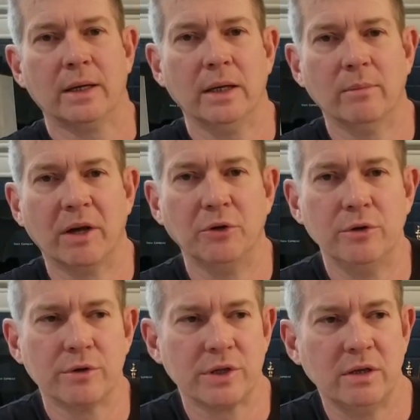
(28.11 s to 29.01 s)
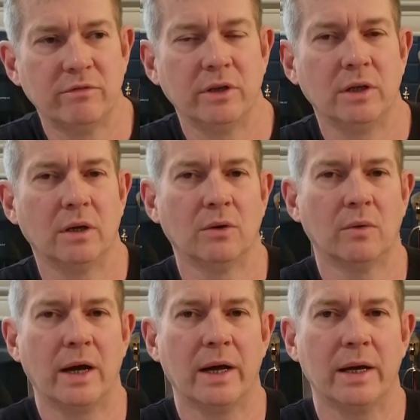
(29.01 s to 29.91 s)
In my New Year's Eve
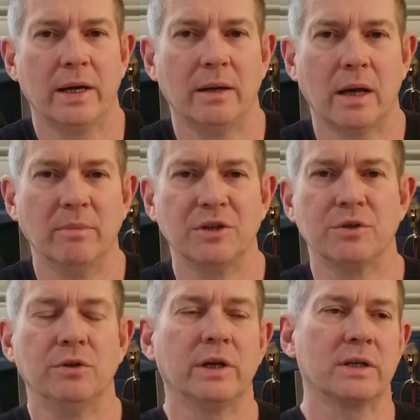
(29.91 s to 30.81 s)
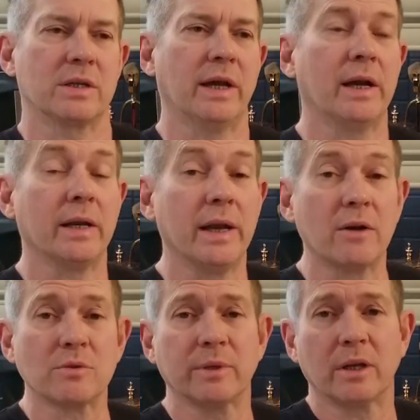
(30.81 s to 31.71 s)
video, I mentioned to you guys that I had an
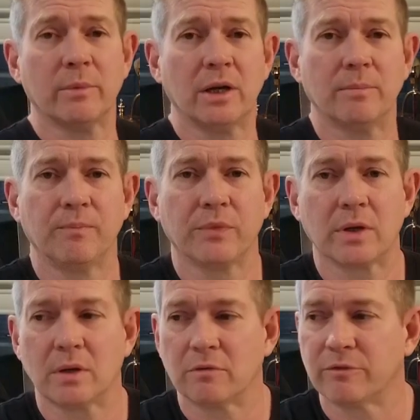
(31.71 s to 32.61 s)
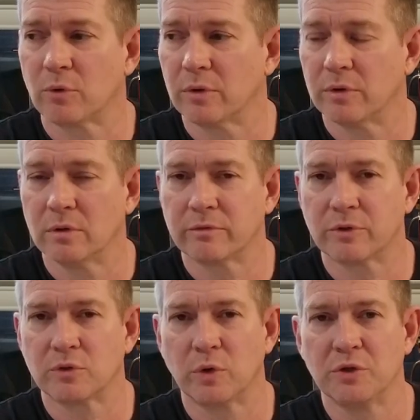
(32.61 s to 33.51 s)
announcement coming up for
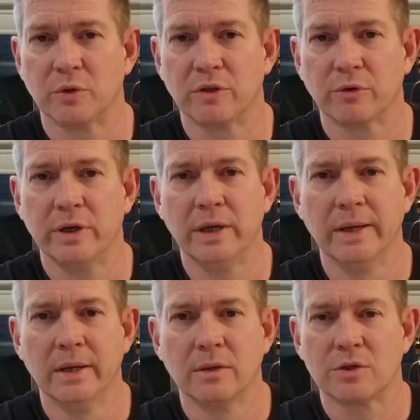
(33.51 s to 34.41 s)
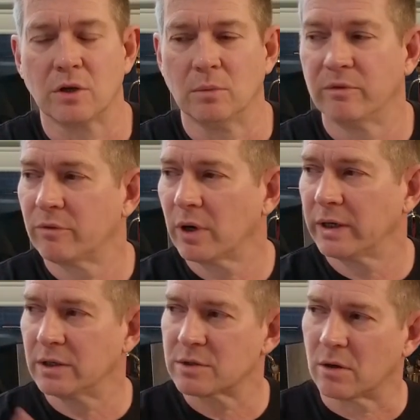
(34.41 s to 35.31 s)
2023. So before I
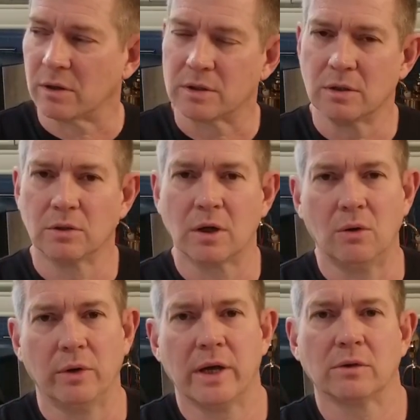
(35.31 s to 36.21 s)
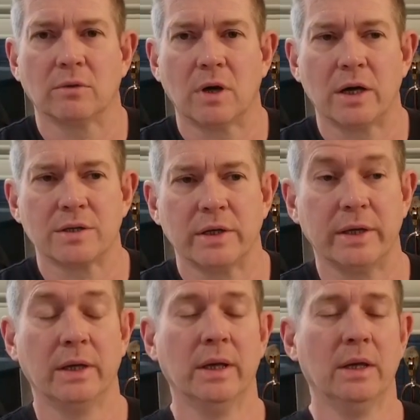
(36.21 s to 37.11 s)
get started, it's a little cold out in the garage today.